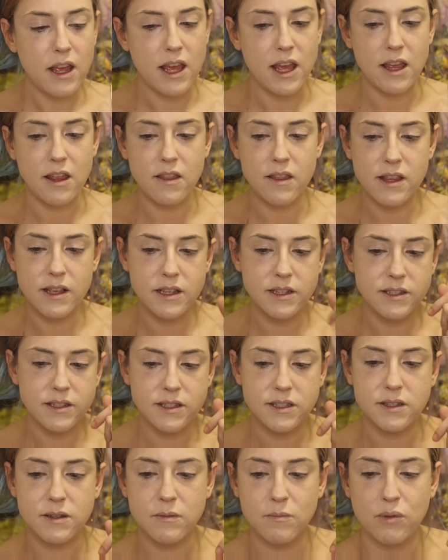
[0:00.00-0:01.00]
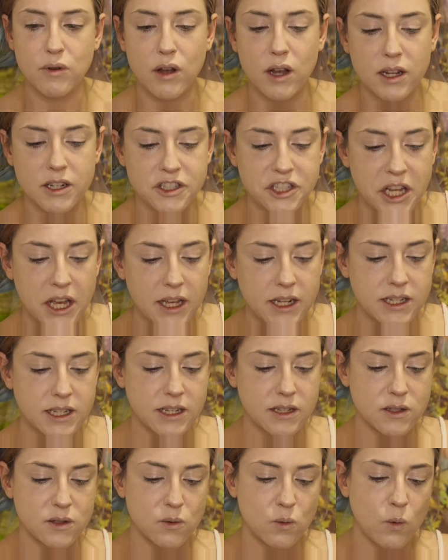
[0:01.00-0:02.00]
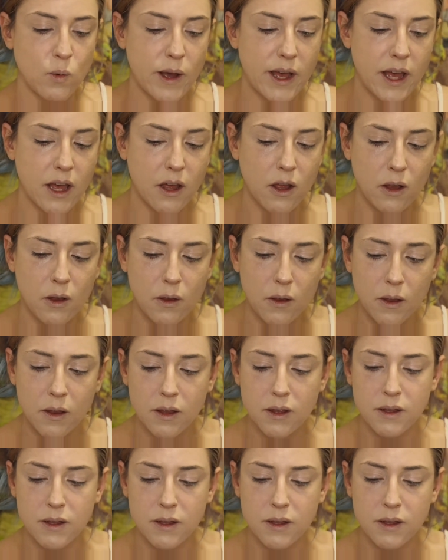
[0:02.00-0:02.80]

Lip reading: in this project as well.